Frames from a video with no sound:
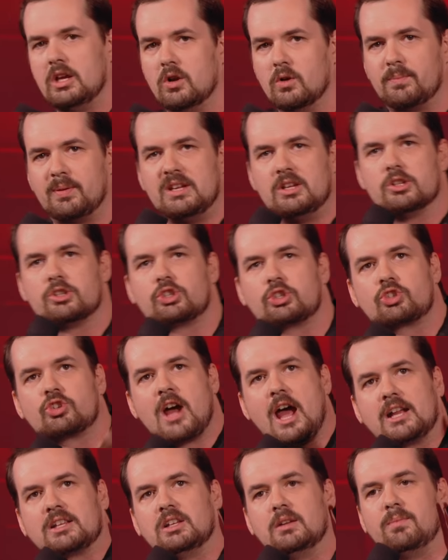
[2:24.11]
it'll be
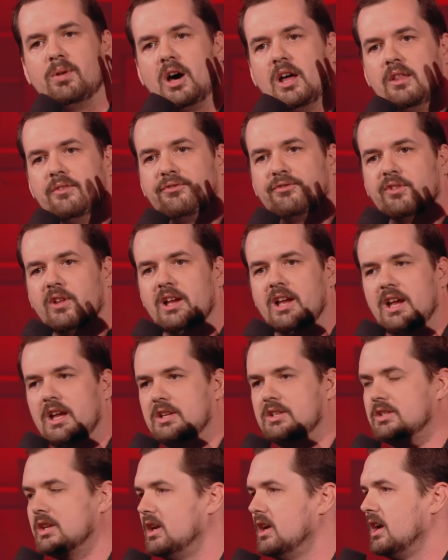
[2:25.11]
distracted by the
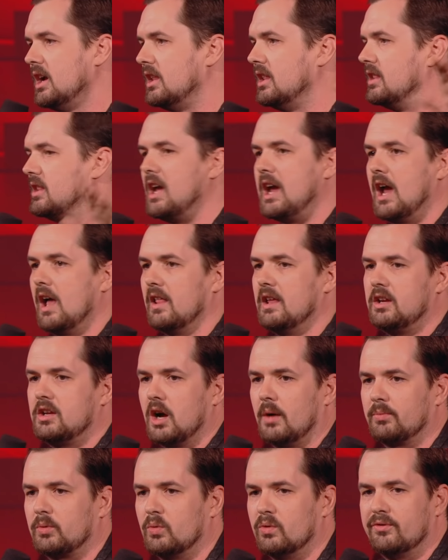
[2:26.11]
flares, and then the
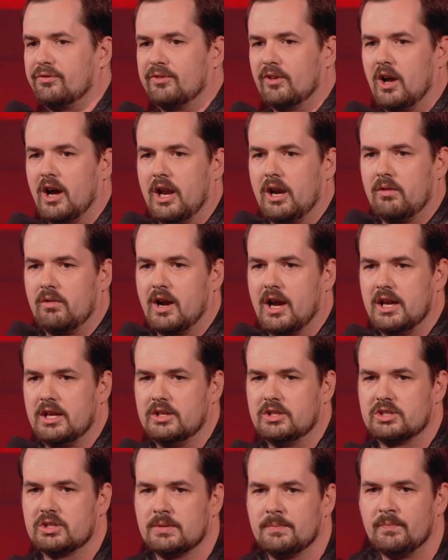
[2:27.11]
helicopter will fly to
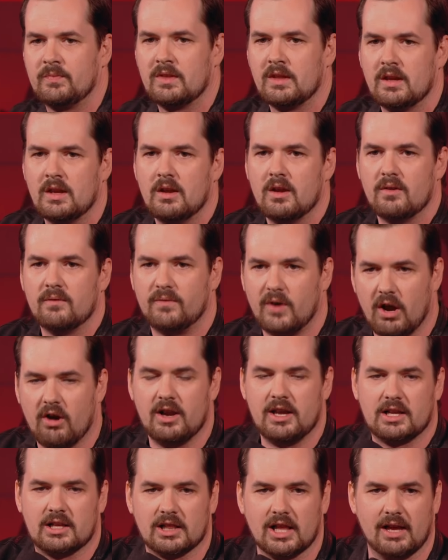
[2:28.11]
range.
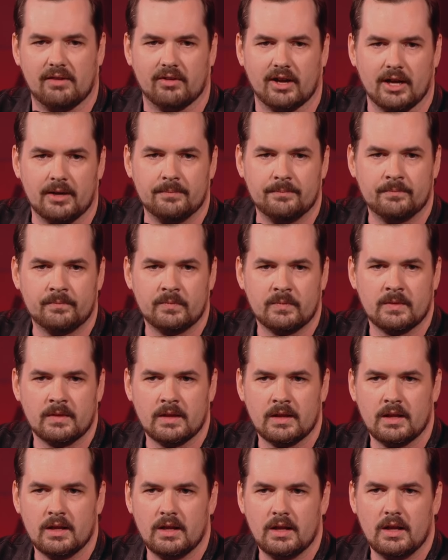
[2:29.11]
Very clever.
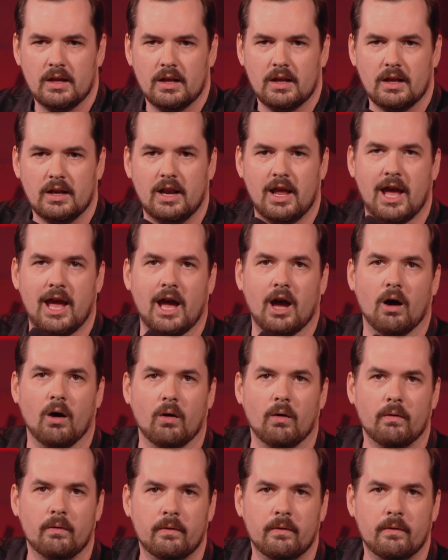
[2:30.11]
Now,